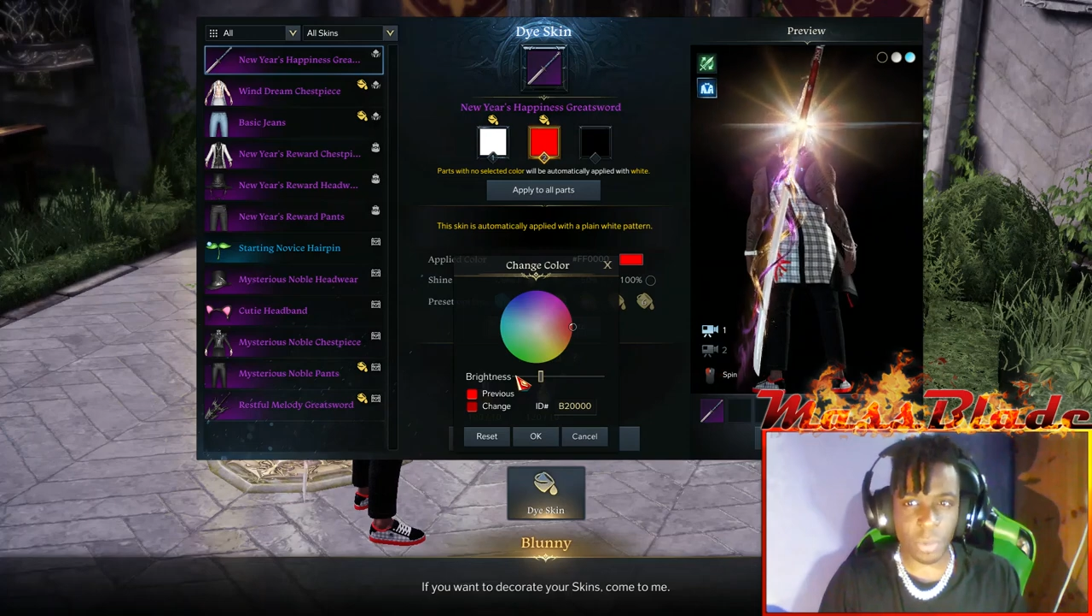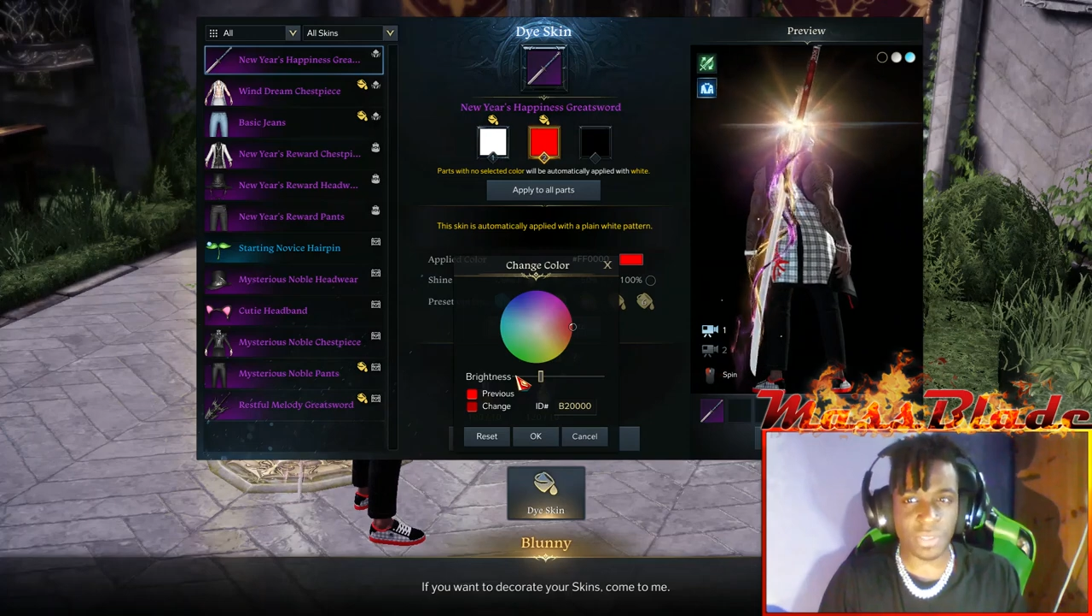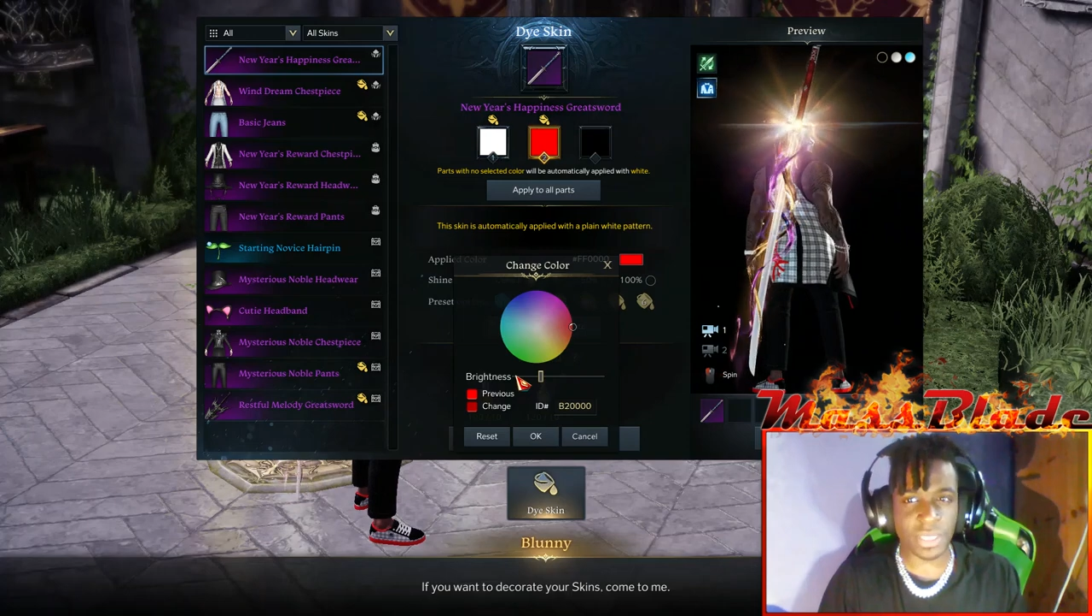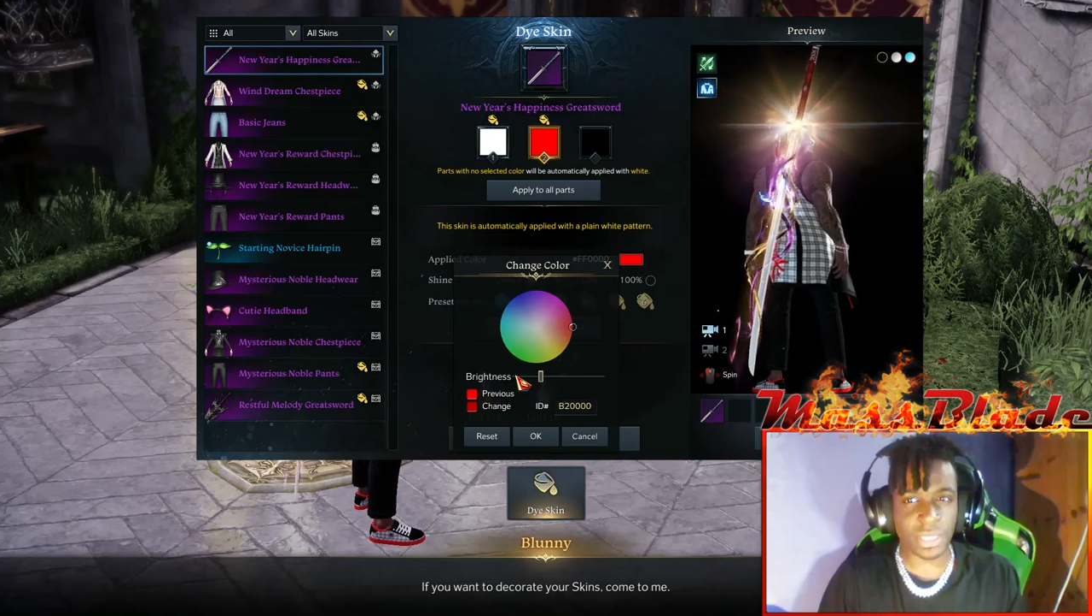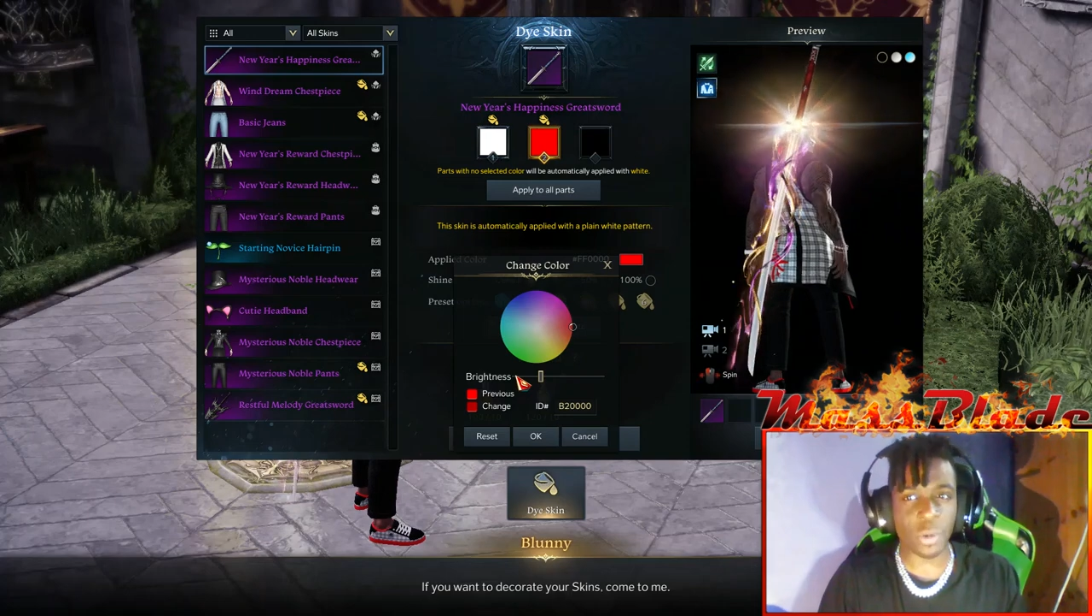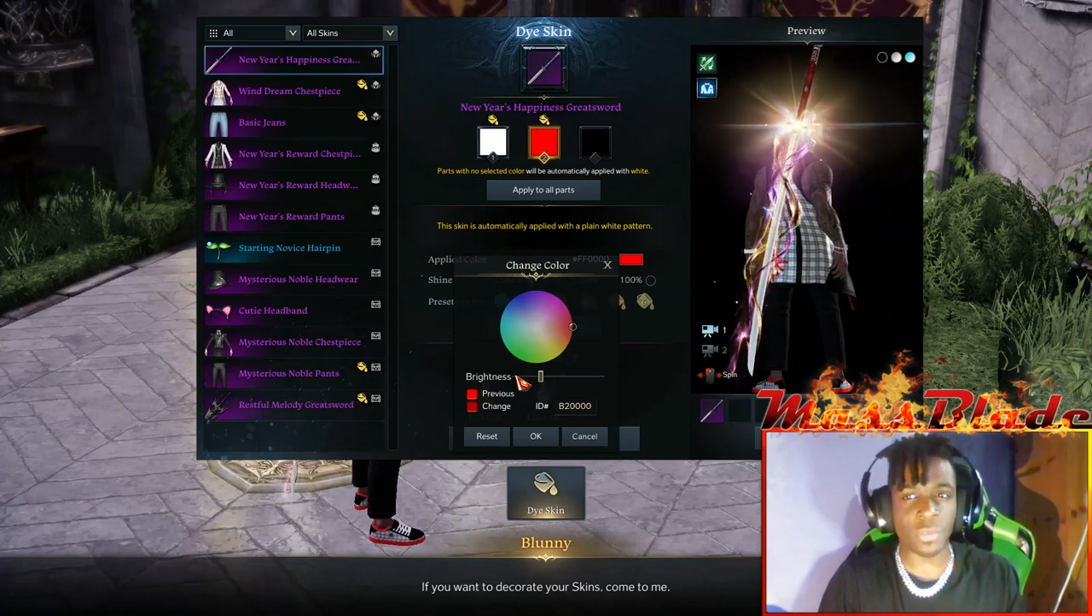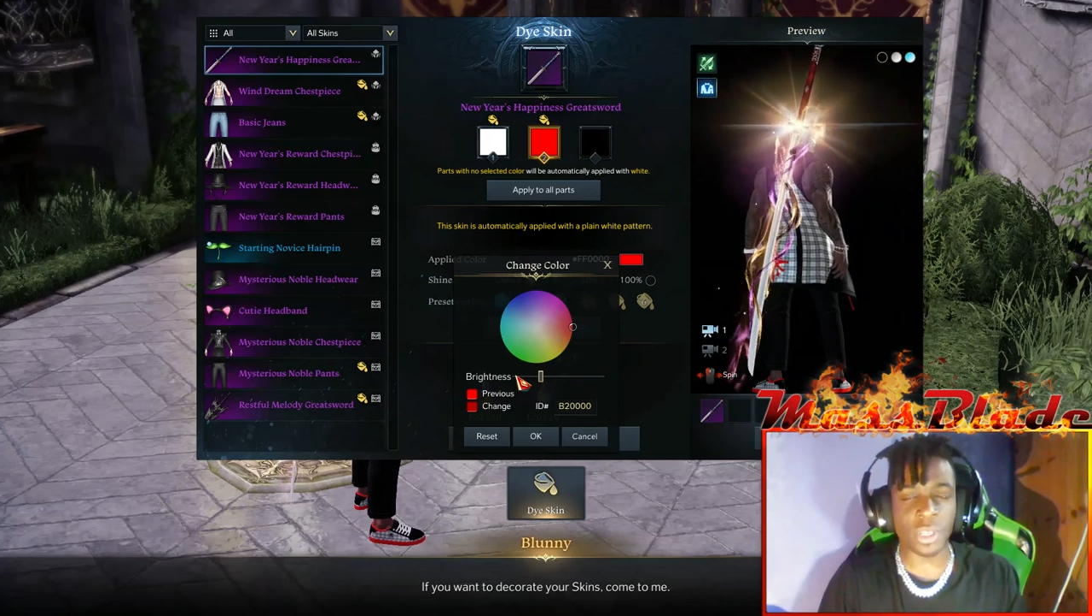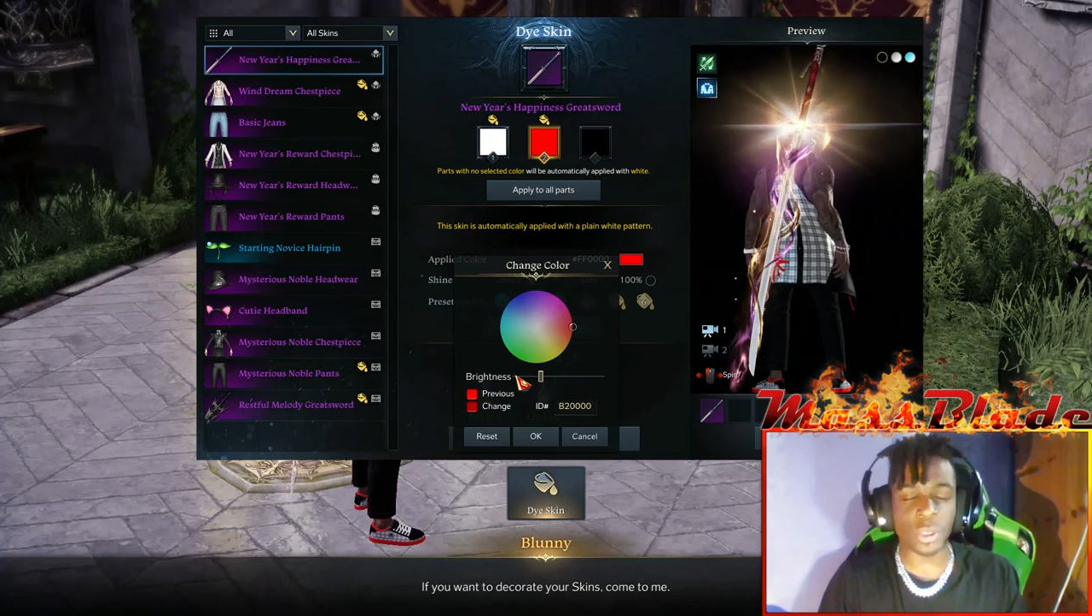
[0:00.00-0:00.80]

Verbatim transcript: But with the silver,